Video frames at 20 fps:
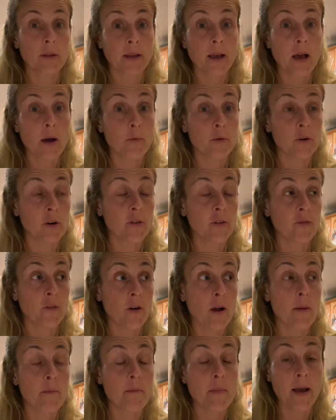hot water
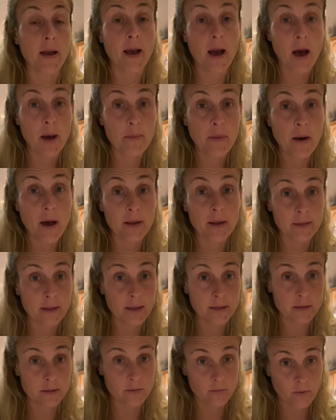from my hot pot
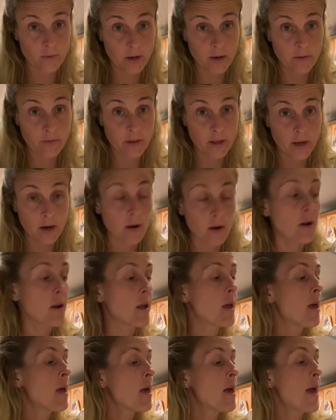that's right over there,
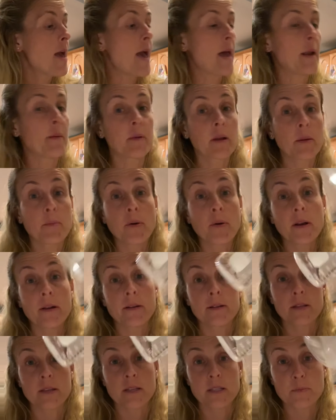and I'm going to put it
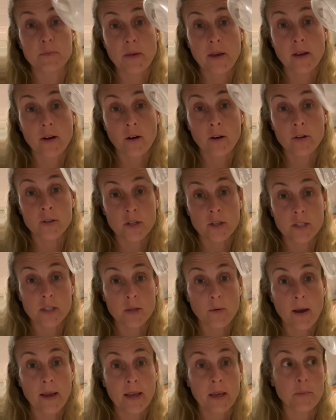into this beaker just
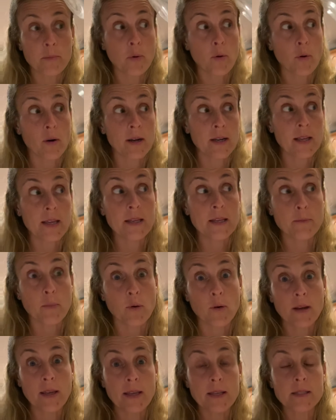so I can pour it
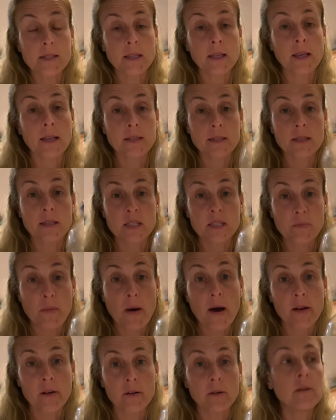more easily into this
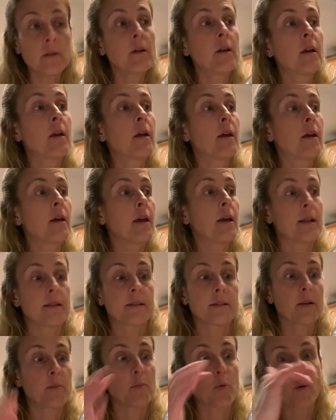bottle
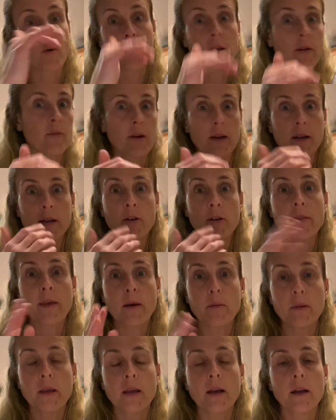instead of pouring it right in here. That
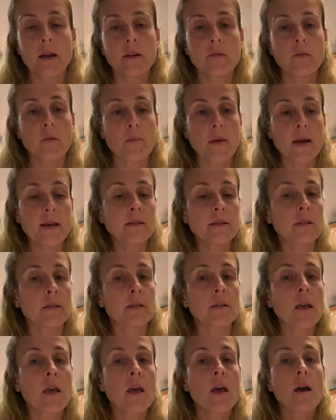would be kind of a
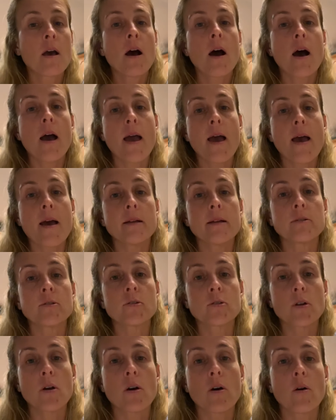mess. And
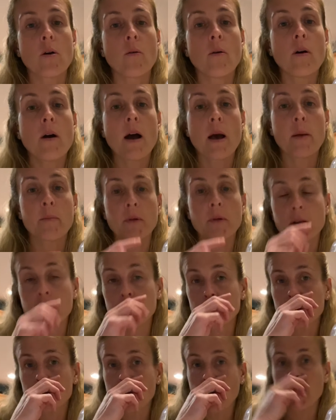so I'm going
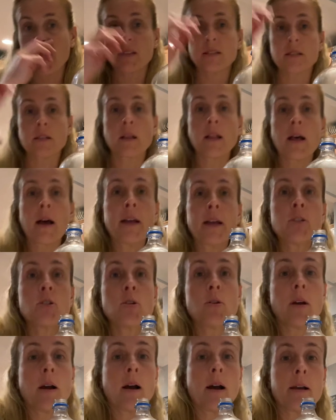to kind of slide
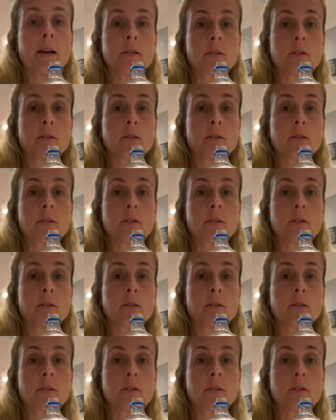you guys